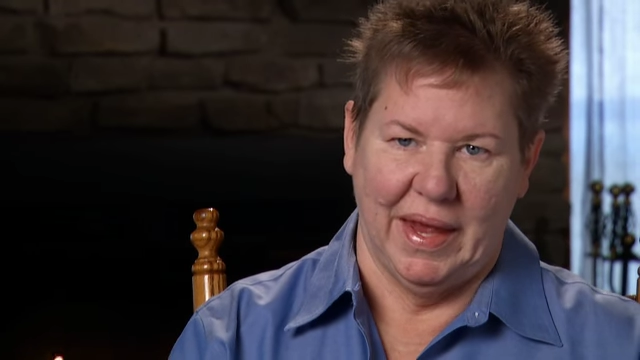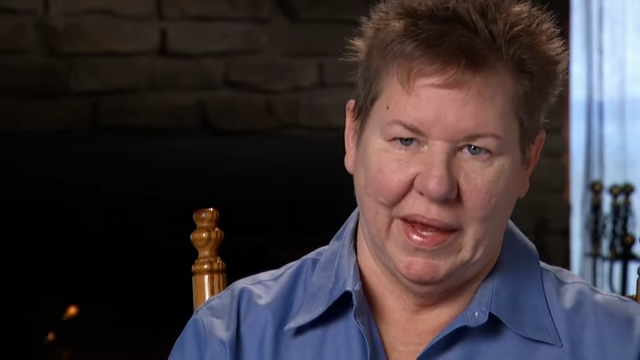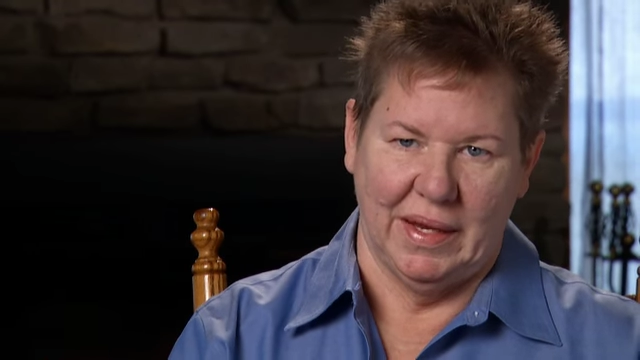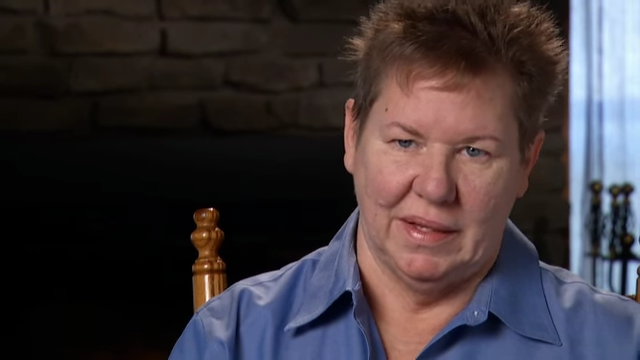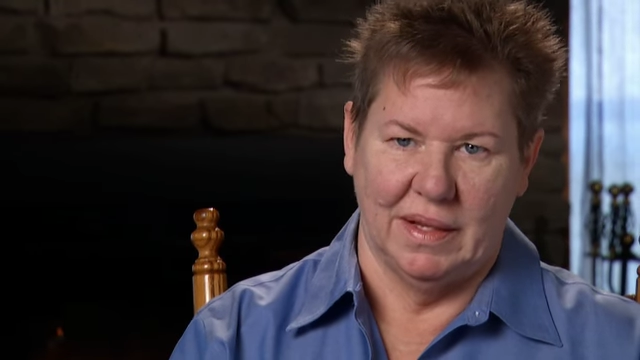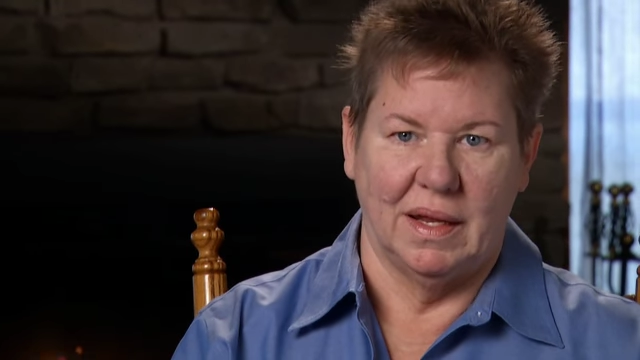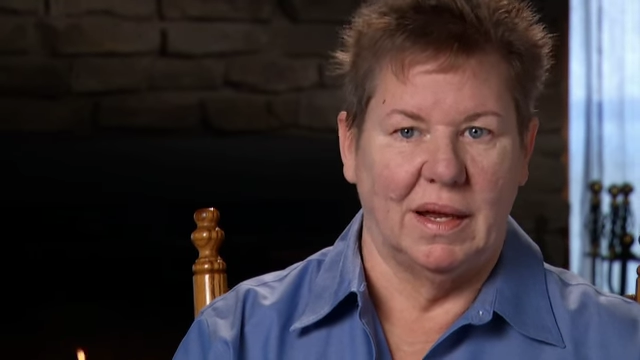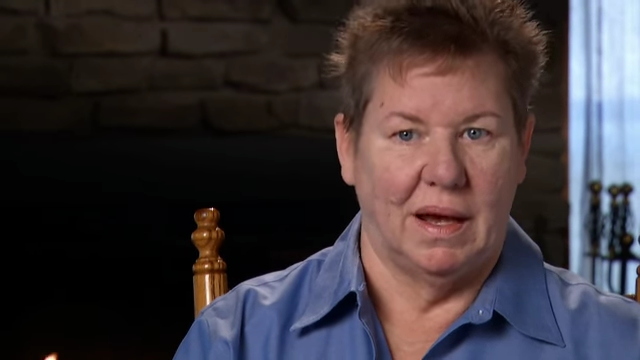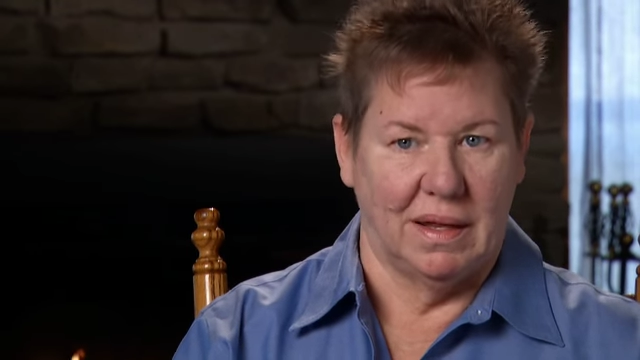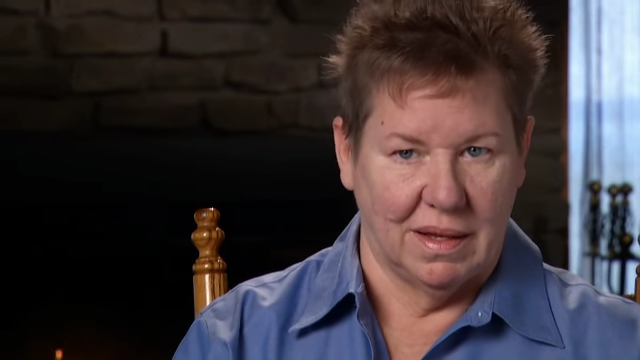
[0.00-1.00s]
And
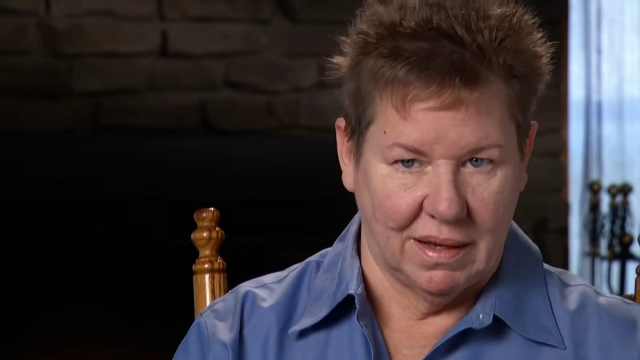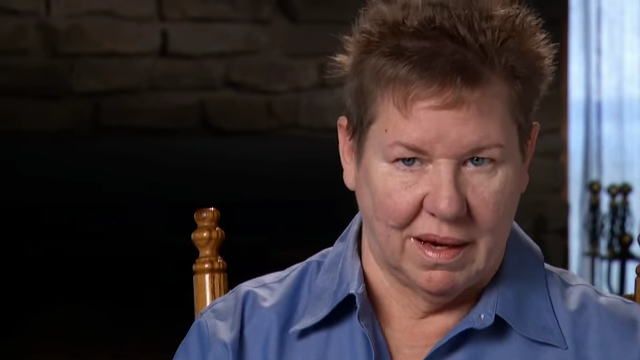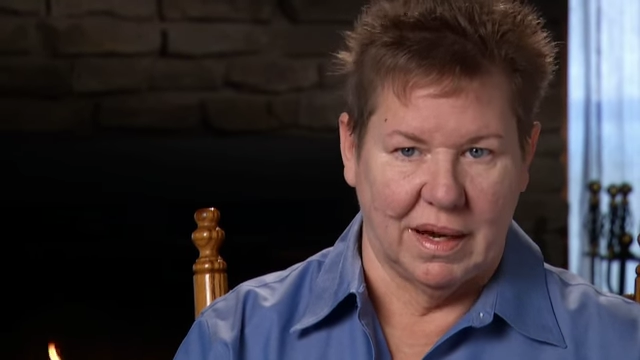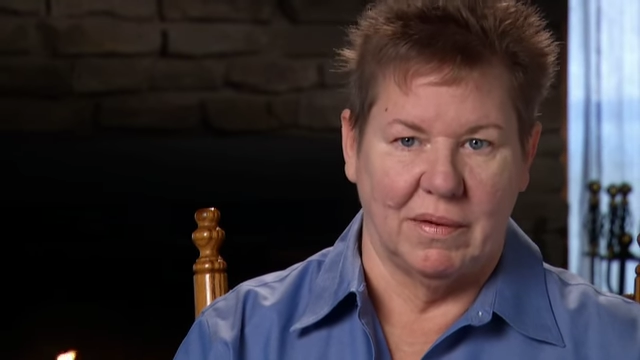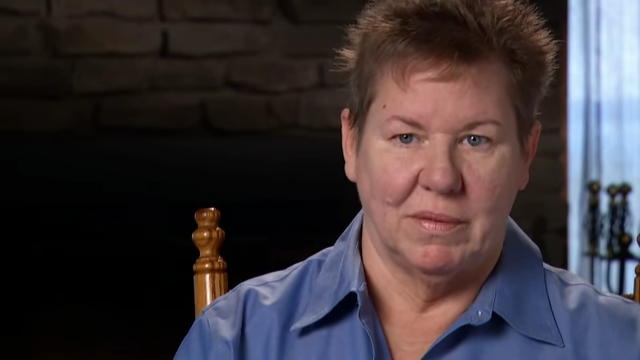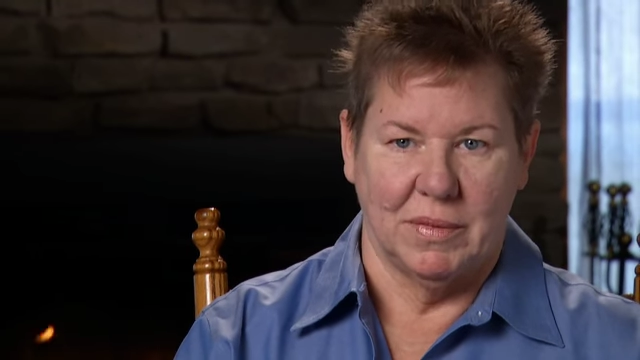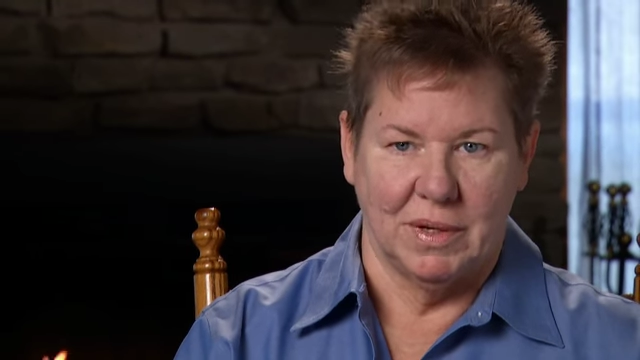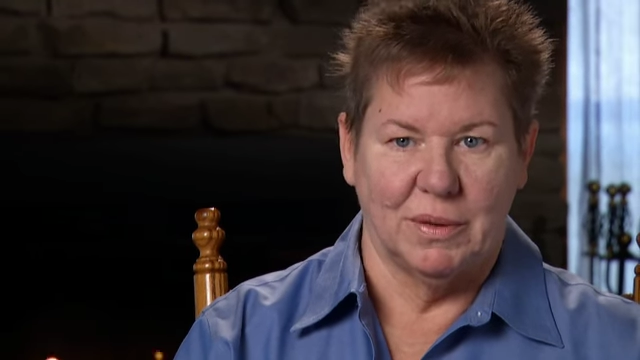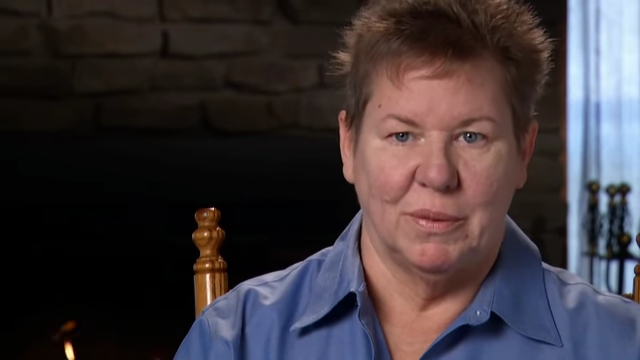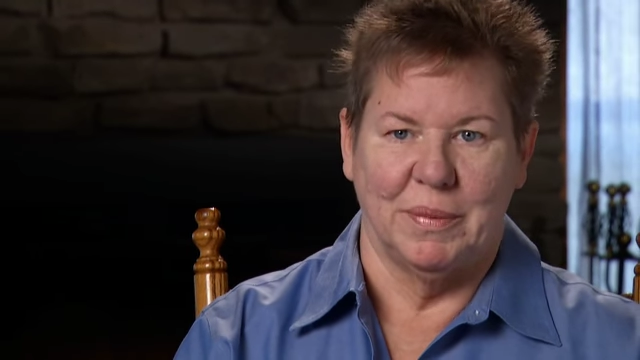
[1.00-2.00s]
I gave them a
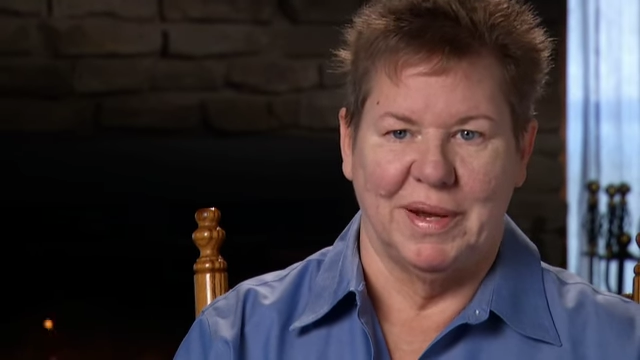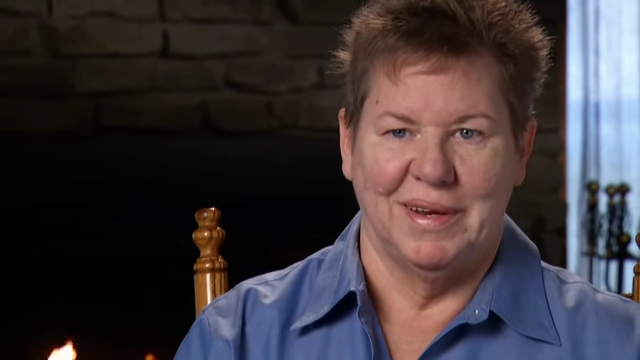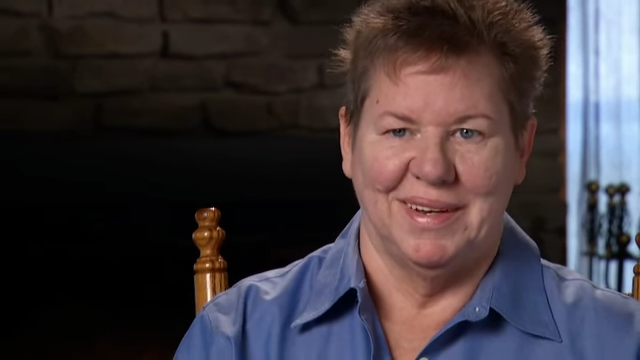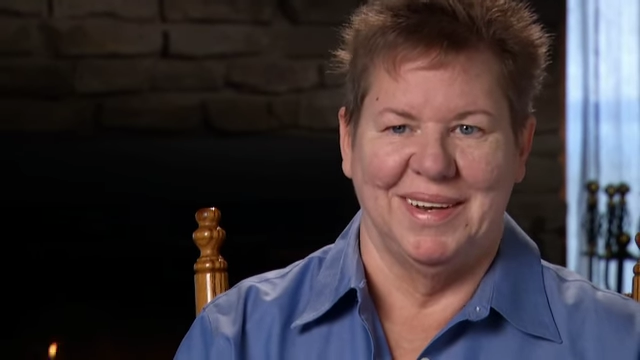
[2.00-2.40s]
little bit